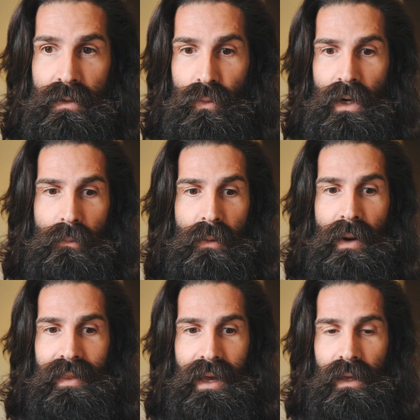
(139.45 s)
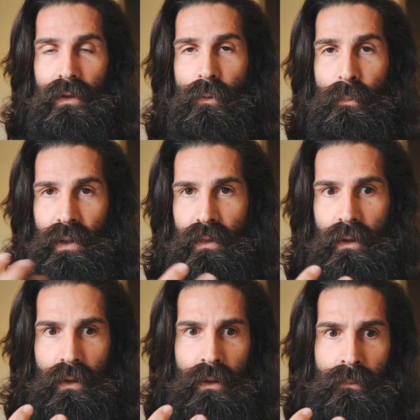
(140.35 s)
and what I mean by that, you put
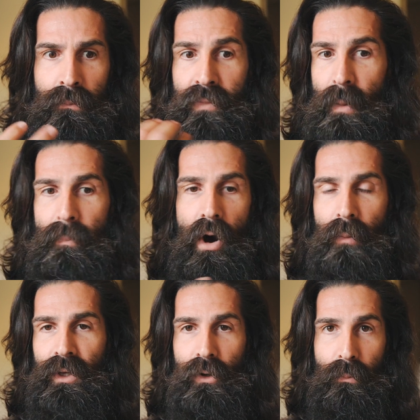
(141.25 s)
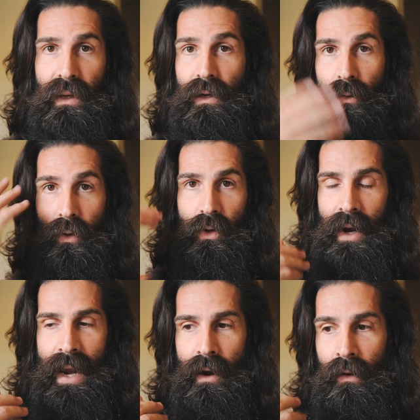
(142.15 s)
the balm in your beard or your
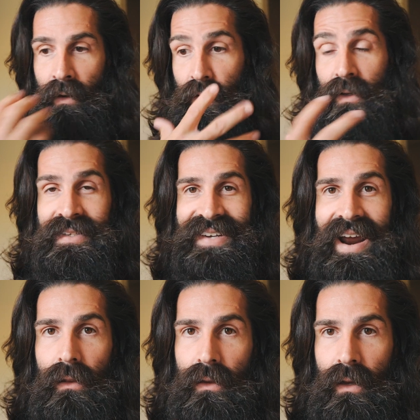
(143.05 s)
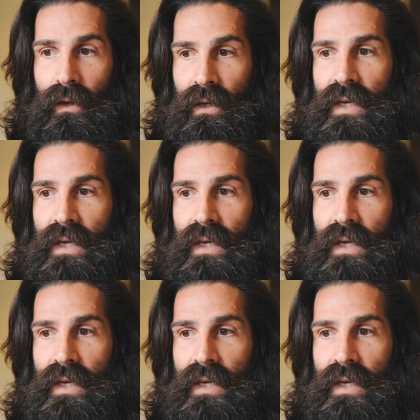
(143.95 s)
hair and you can style in it,